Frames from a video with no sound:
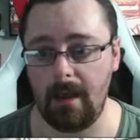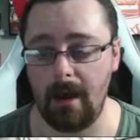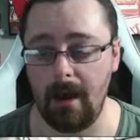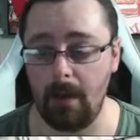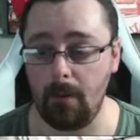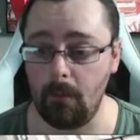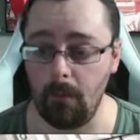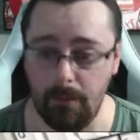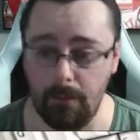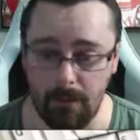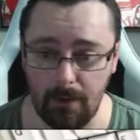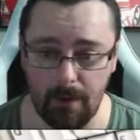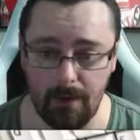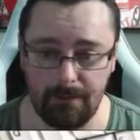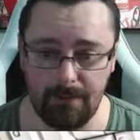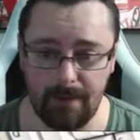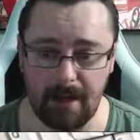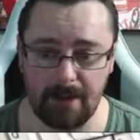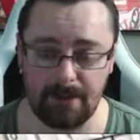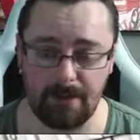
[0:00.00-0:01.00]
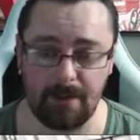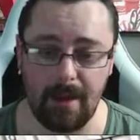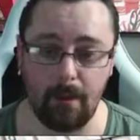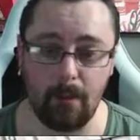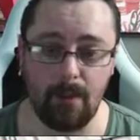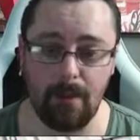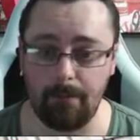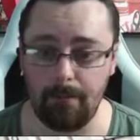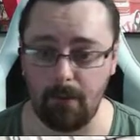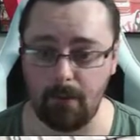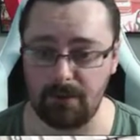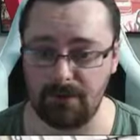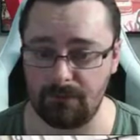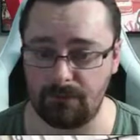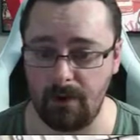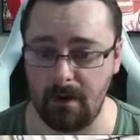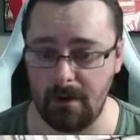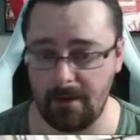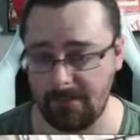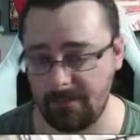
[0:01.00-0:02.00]
I will put a notification on there when the board's
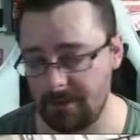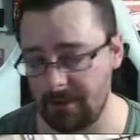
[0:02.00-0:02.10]
arrived,